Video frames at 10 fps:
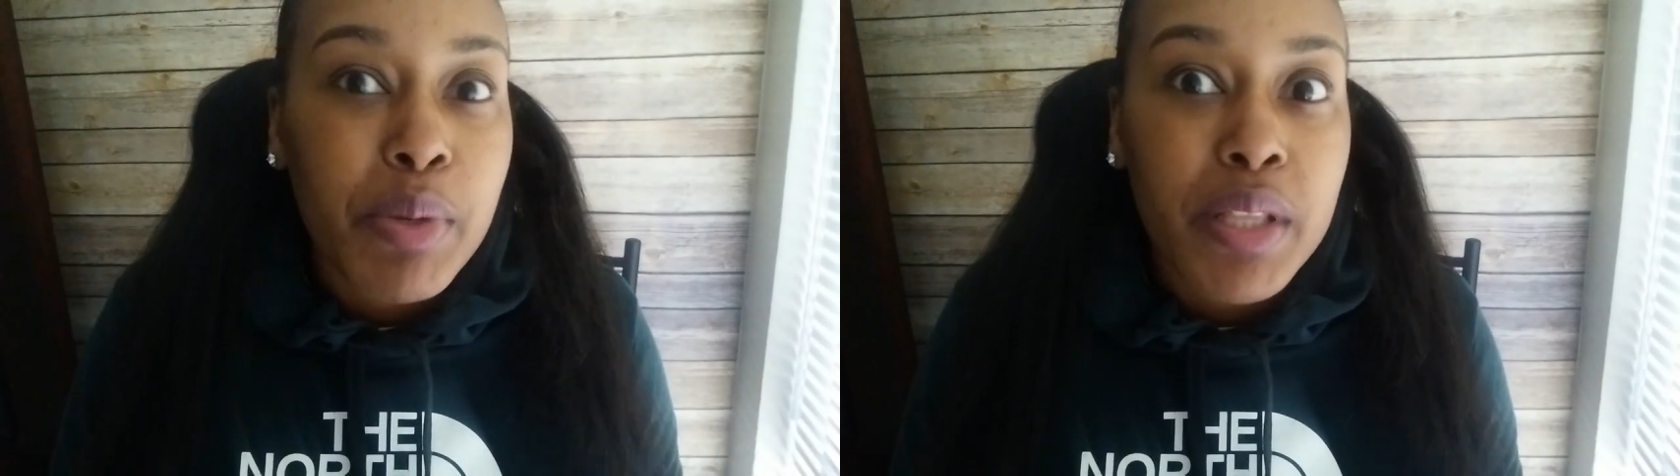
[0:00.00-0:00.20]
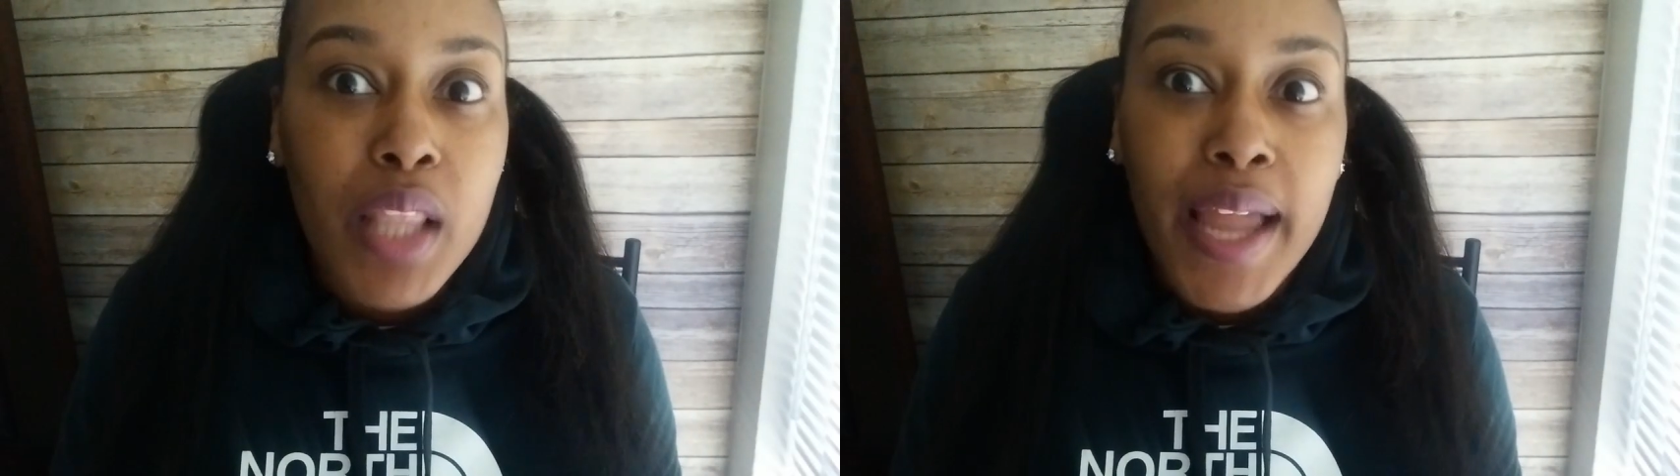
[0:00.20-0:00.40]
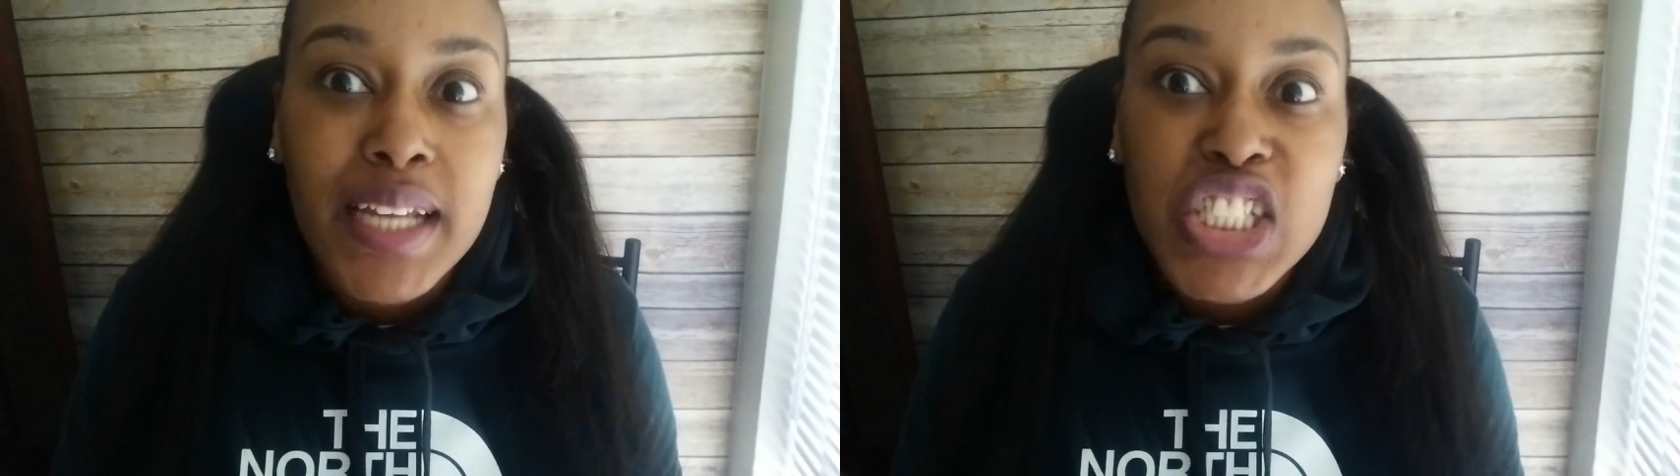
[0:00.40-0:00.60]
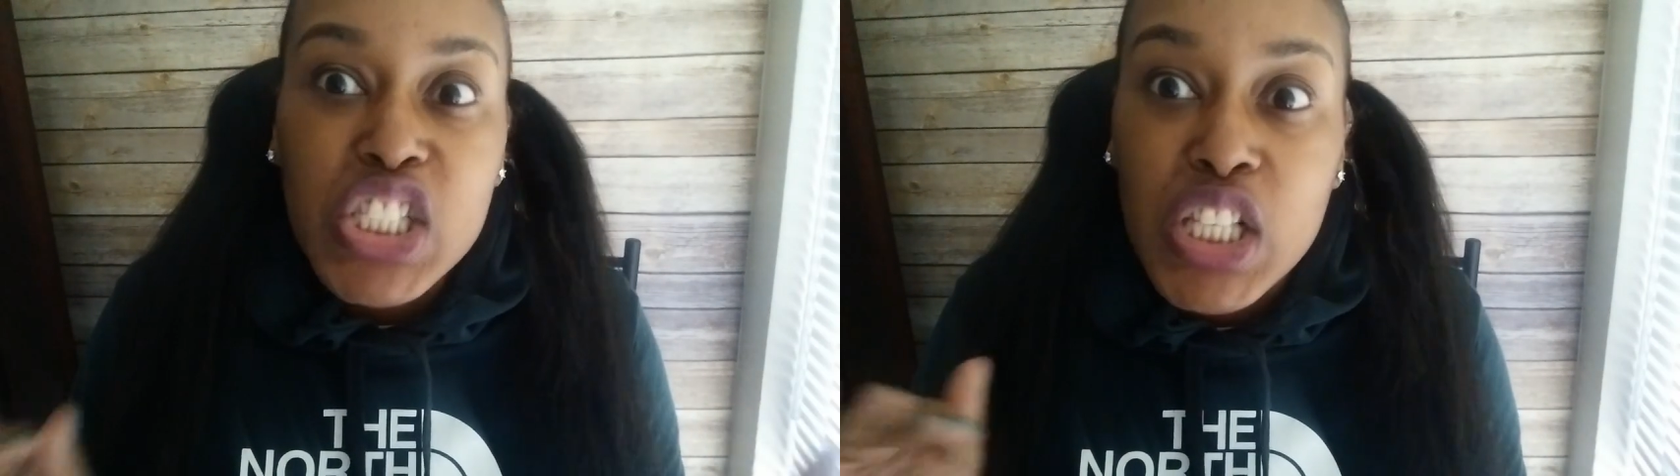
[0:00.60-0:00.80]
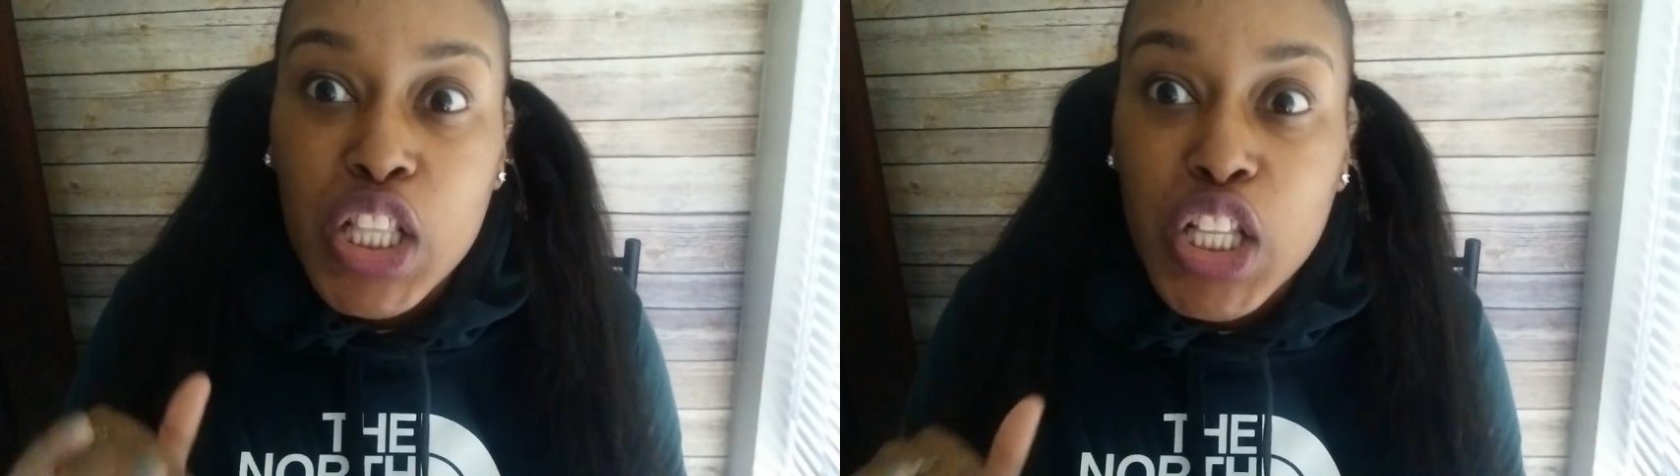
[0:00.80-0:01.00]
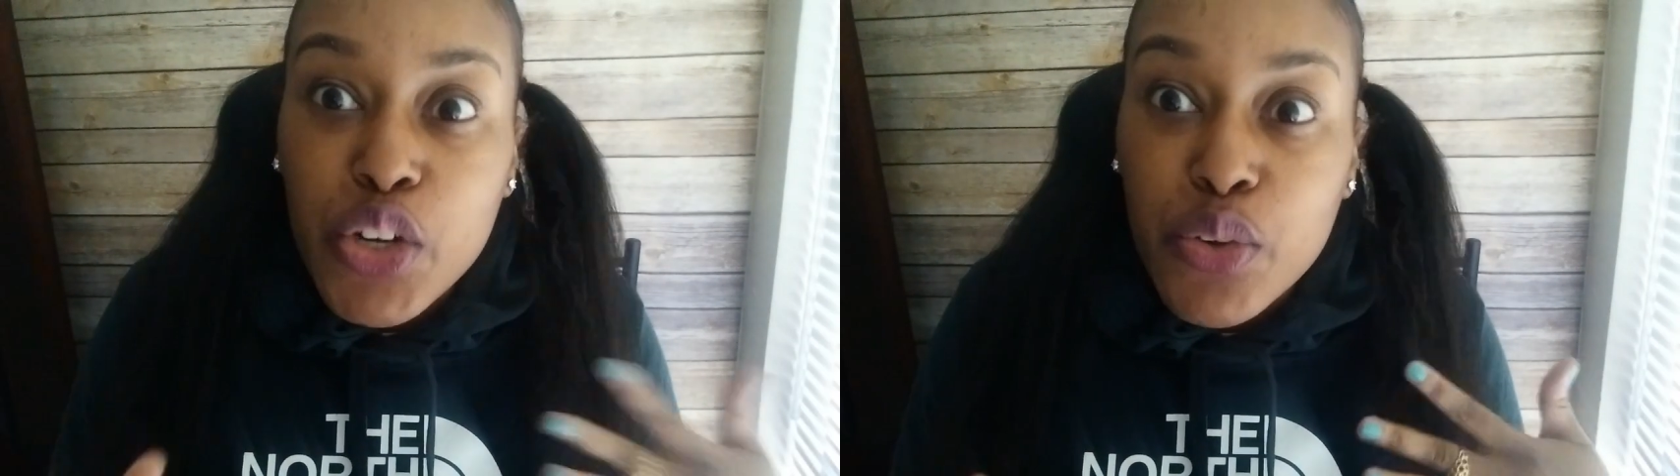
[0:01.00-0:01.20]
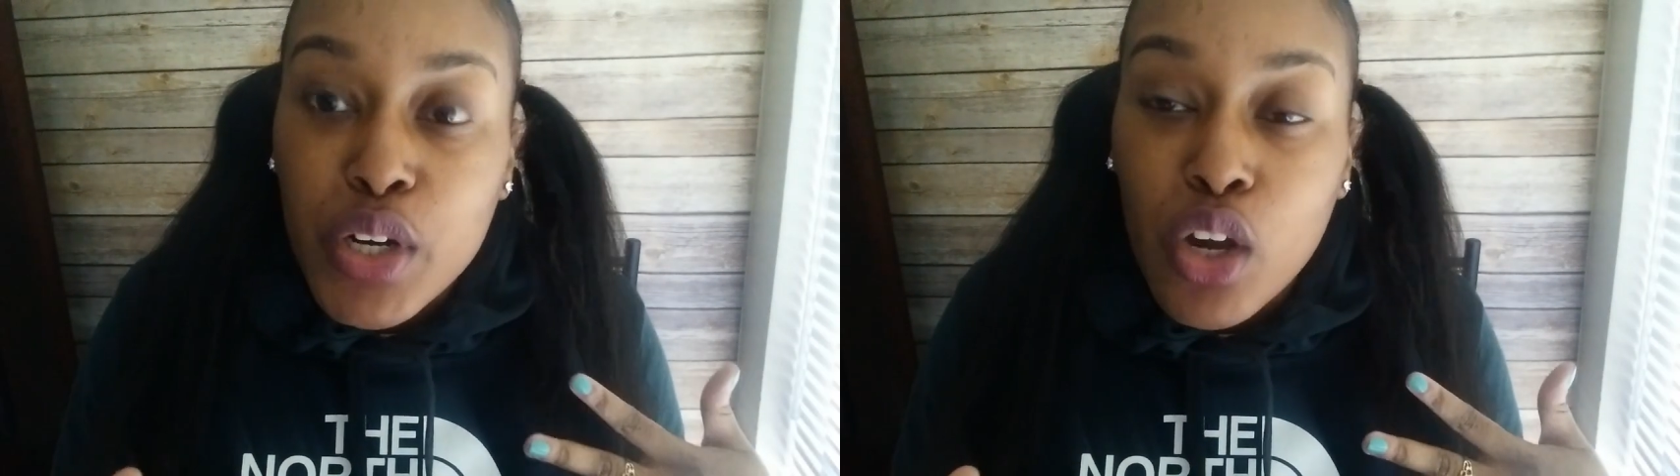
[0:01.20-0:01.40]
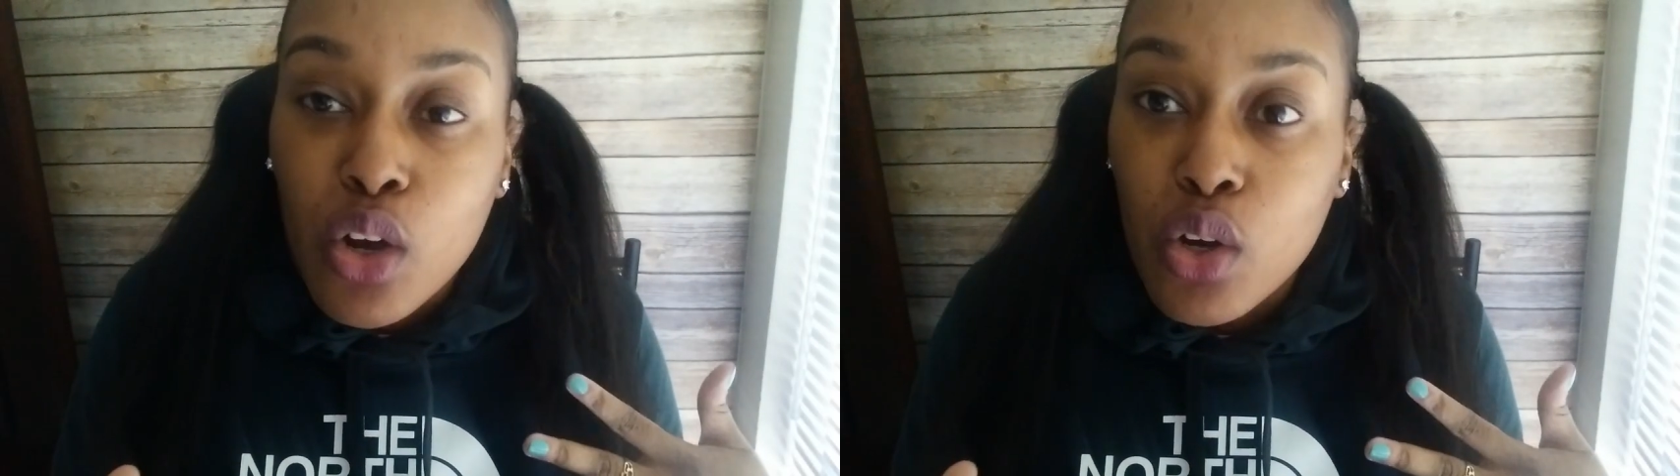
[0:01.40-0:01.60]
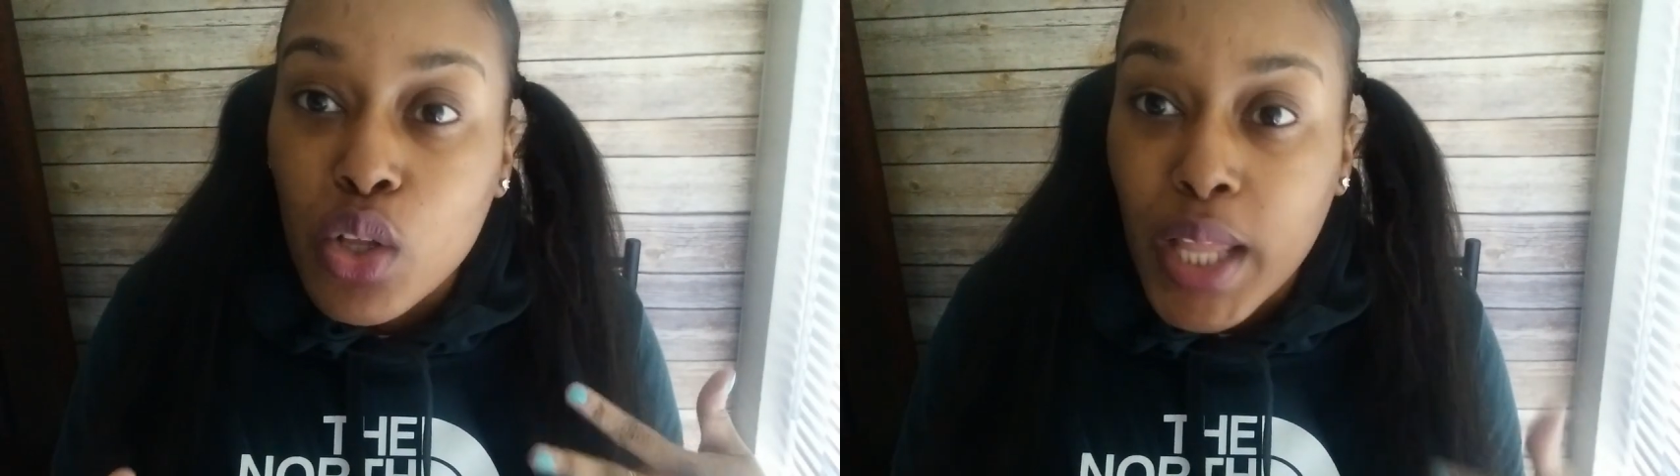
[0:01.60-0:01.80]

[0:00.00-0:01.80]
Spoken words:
but like just lyrical.